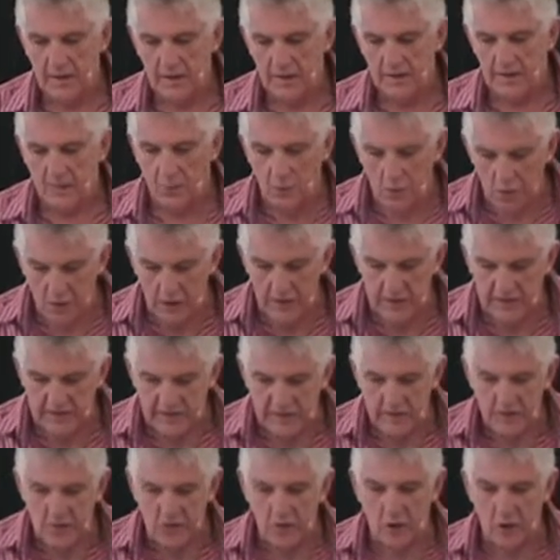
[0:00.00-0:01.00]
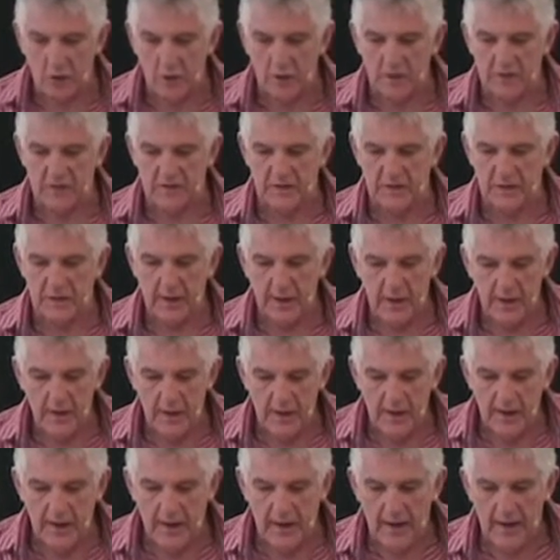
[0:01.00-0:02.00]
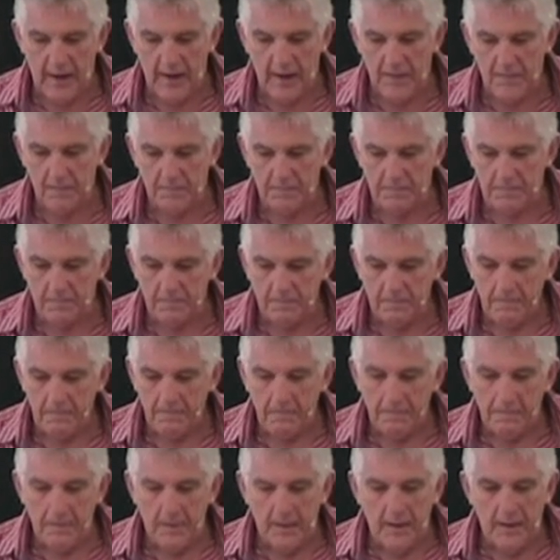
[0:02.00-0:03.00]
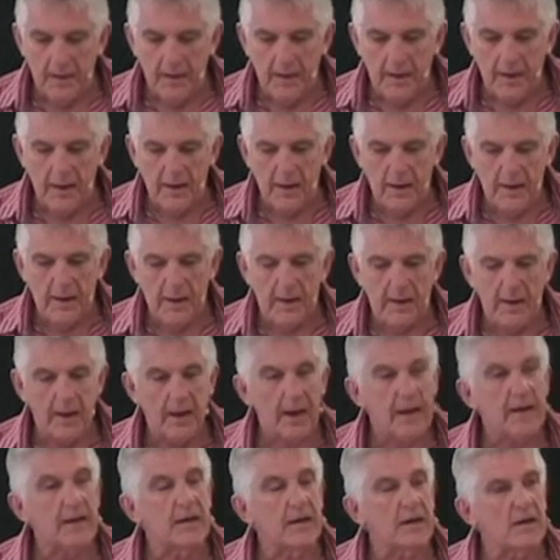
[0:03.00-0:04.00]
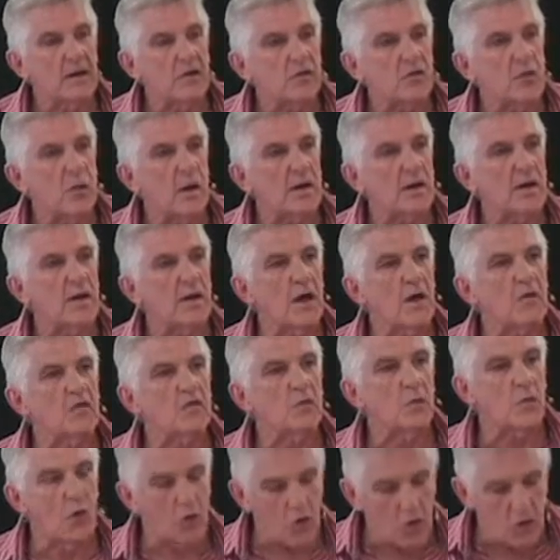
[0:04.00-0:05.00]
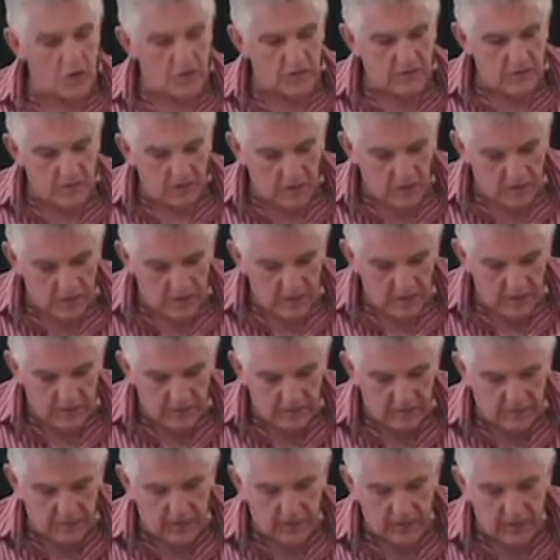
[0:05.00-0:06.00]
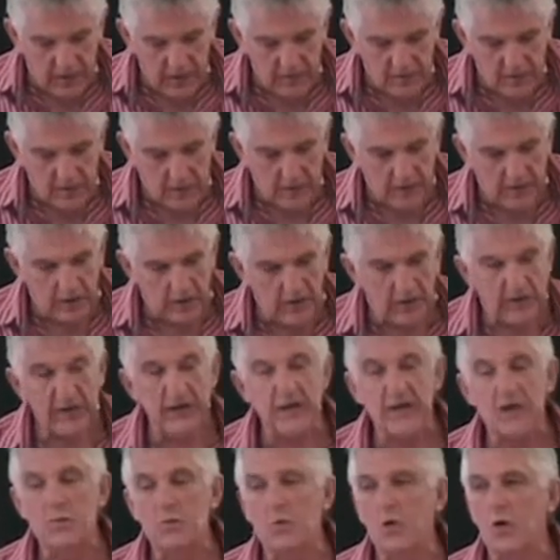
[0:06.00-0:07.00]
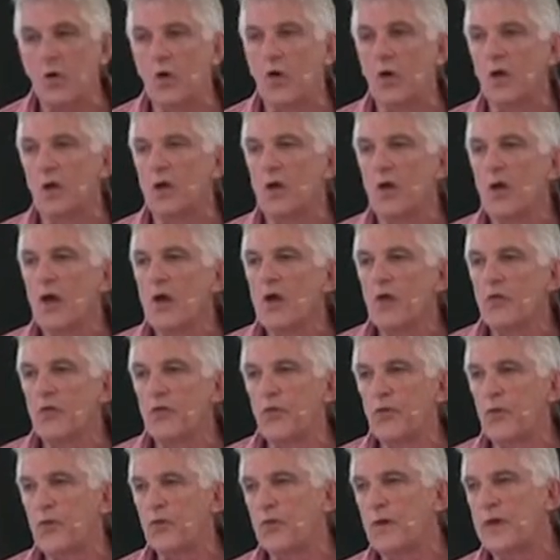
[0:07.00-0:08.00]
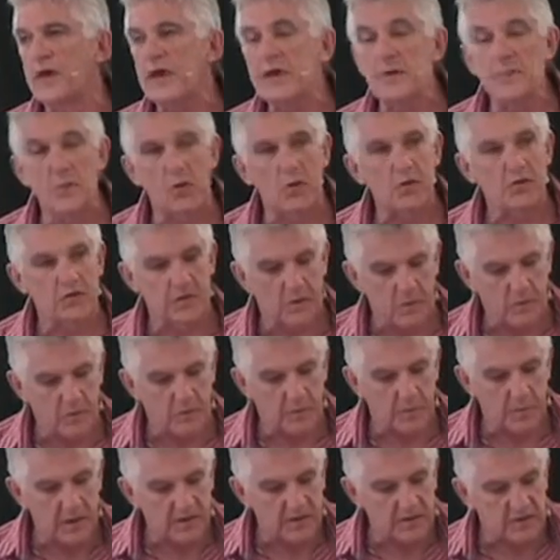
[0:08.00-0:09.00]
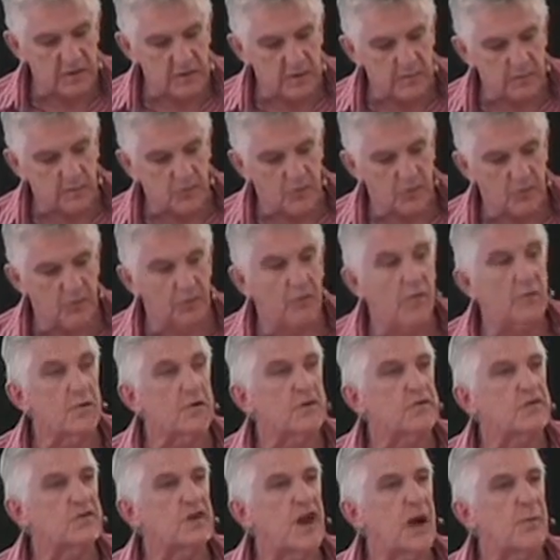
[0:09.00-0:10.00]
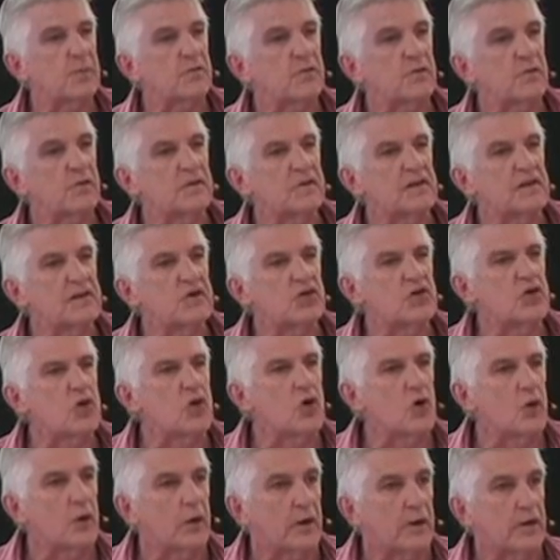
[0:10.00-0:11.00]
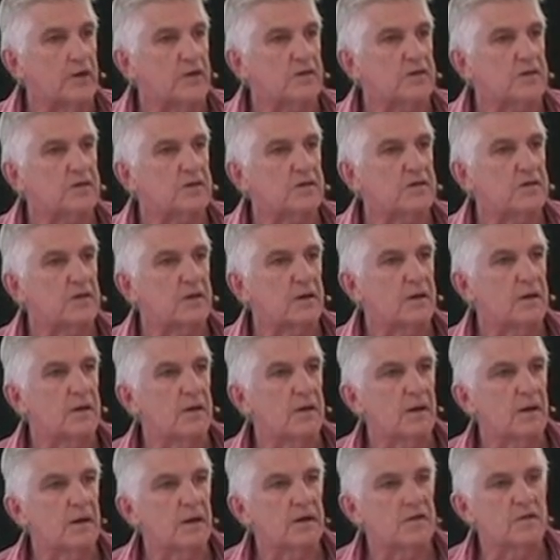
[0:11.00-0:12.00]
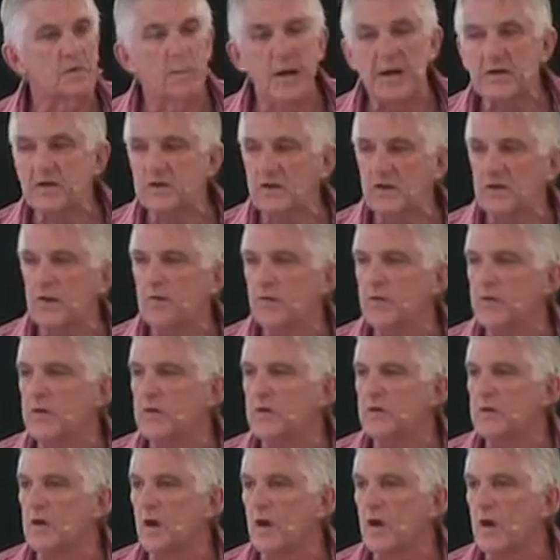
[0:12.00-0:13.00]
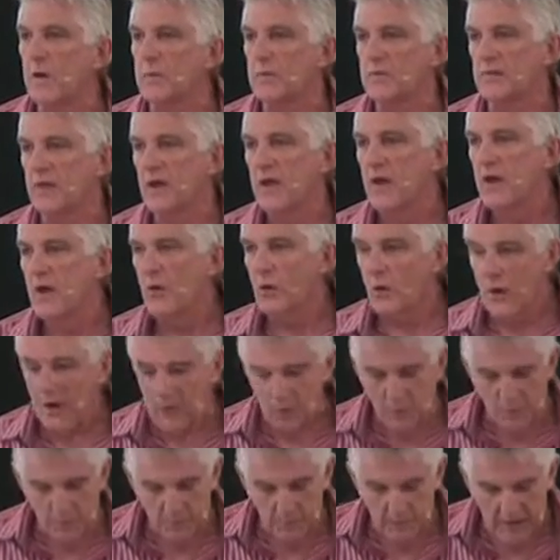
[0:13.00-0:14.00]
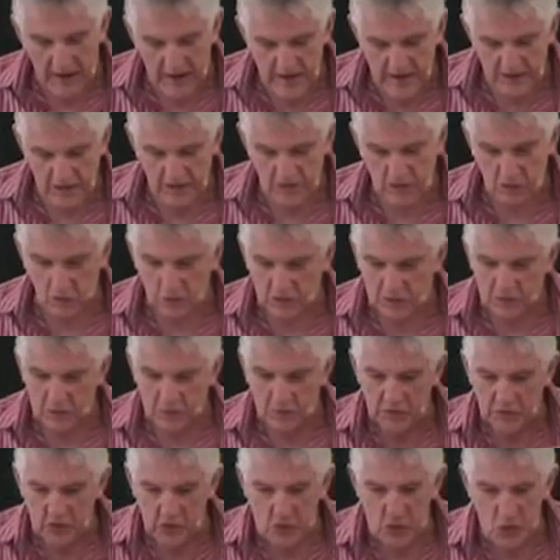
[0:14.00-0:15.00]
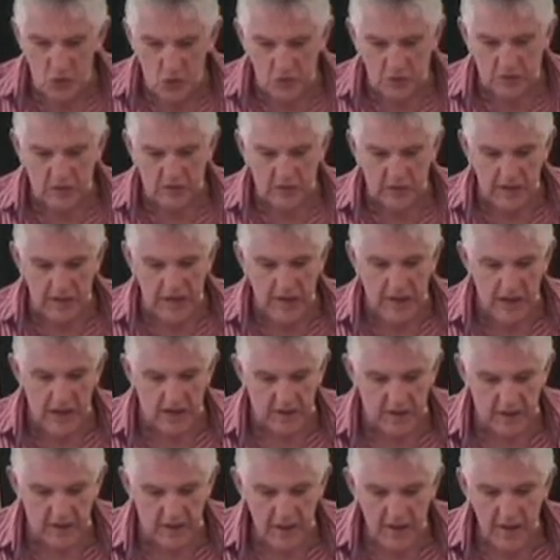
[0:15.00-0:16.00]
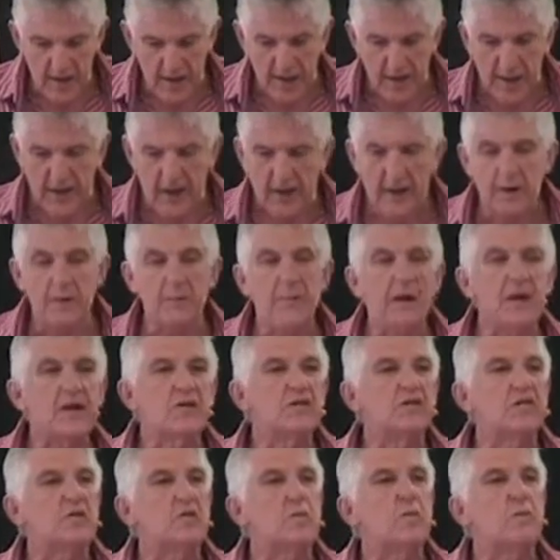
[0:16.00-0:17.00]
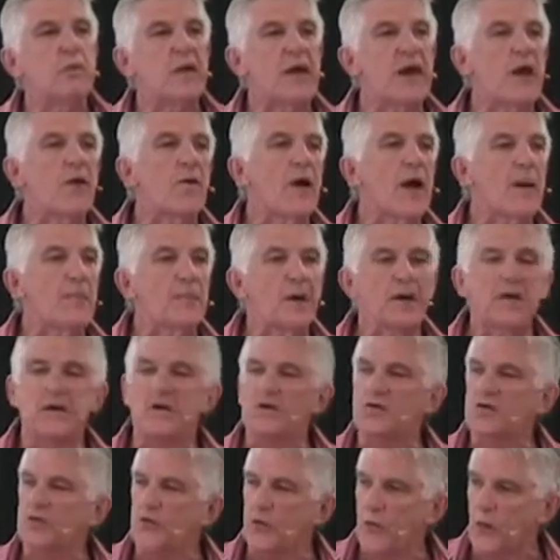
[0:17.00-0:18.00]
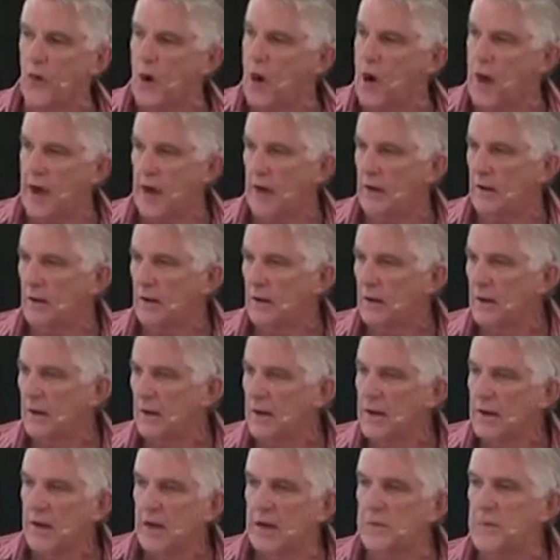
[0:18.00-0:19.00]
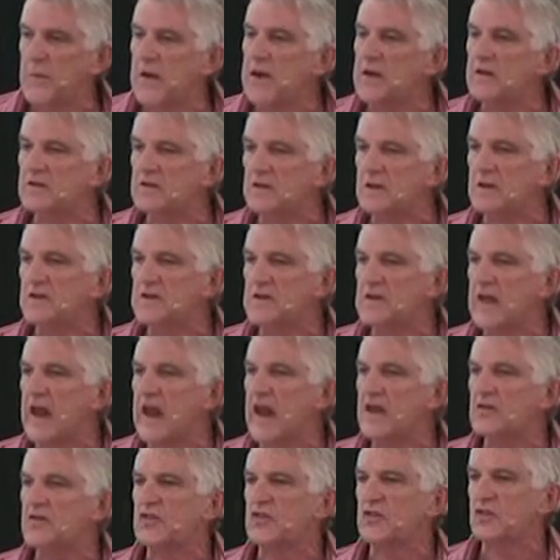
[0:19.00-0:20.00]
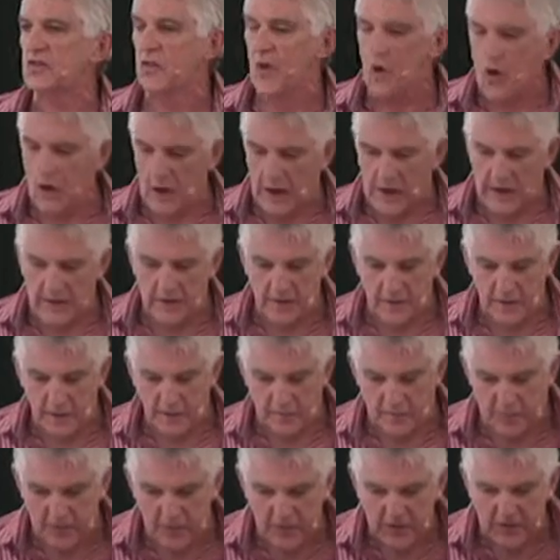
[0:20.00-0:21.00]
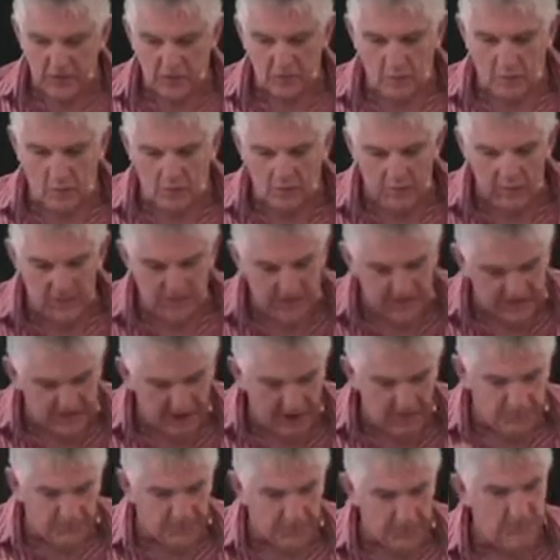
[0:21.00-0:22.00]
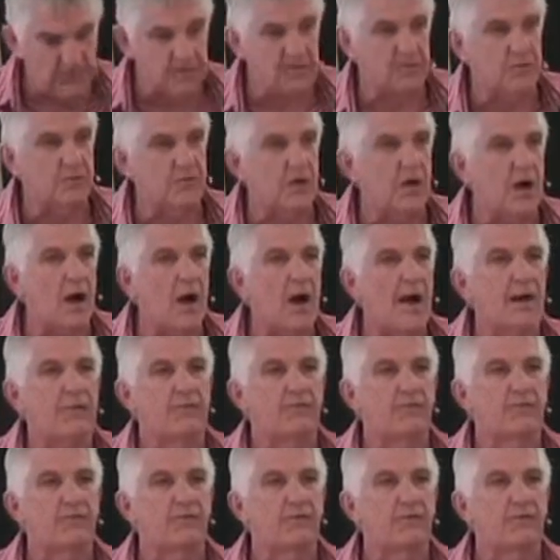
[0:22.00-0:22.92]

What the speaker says: The word is endurance. And it's one of those words that is like a key word through Hebrews, and especially through this chapter, is endurance. It's mentioned a few times. Run with patience, or to endure to the end. It means to bear up under trial. It means to stand strong under the pressure of the toughness of life.